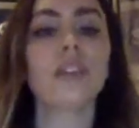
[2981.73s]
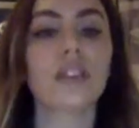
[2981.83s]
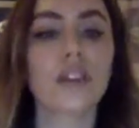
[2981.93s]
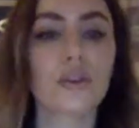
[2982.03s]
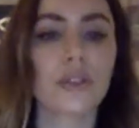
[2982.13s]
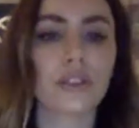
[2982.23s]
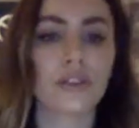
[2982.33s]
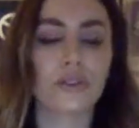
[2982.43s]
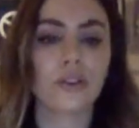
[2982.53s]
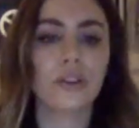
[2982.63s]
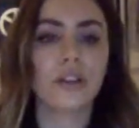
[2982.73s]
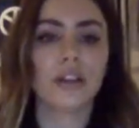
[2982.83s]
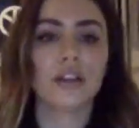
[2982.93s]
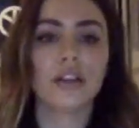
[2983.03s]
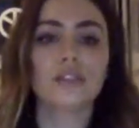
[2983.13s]
there with you.
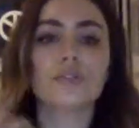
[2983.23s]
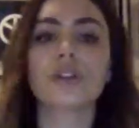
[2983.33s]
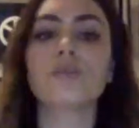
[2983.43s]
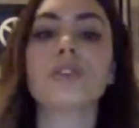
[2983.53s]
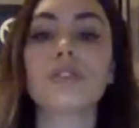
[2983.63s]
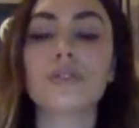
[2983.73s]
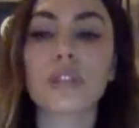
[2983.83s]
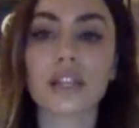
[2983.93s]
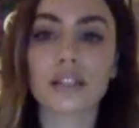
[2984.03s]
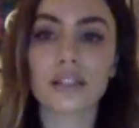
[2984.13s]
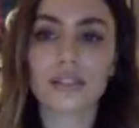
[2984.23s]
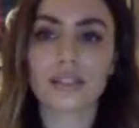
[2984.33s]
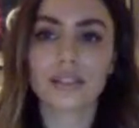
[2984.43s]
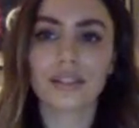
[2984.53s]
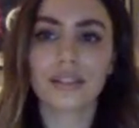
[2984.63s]
So can we do this
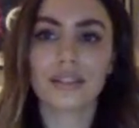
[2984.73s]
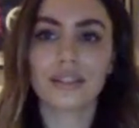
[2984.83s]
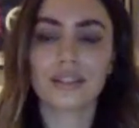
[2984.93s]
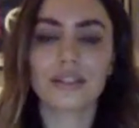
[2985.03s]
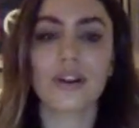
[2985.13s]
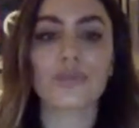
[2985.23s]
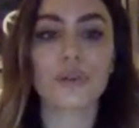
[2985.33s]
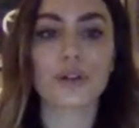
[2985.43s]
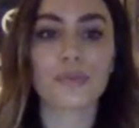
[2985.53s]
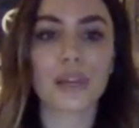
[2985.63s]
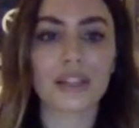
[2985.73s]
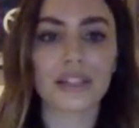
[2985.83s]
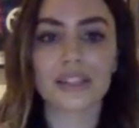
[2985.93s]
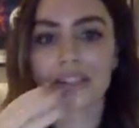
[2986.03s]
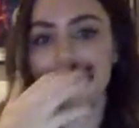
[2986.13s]
on
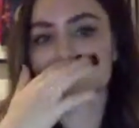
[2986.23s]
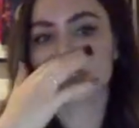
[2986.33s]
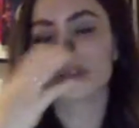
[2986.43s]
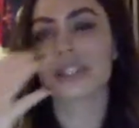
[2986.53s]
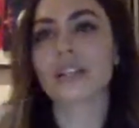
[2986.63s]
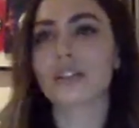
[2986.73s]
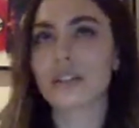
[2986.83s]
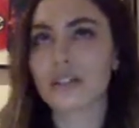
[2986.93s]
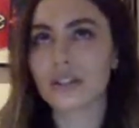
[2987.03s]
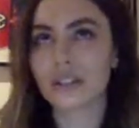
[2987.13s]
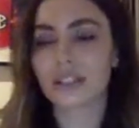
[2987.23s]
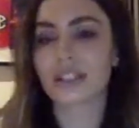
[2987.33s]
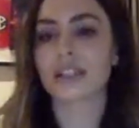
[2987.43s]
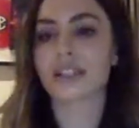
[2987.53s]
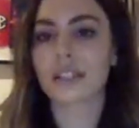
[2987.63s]
purpose or is it going to hurt us
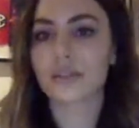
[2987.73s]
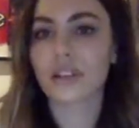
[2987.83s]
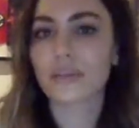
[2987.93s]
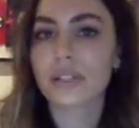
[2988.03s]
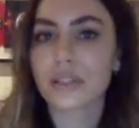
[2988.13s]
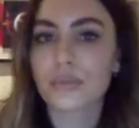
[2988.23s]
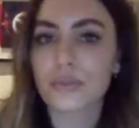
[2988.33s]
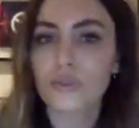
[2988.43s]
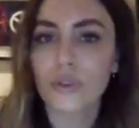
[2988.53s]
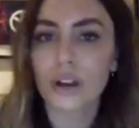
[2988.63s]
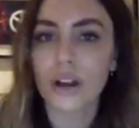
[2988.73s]
like it did, like we did before?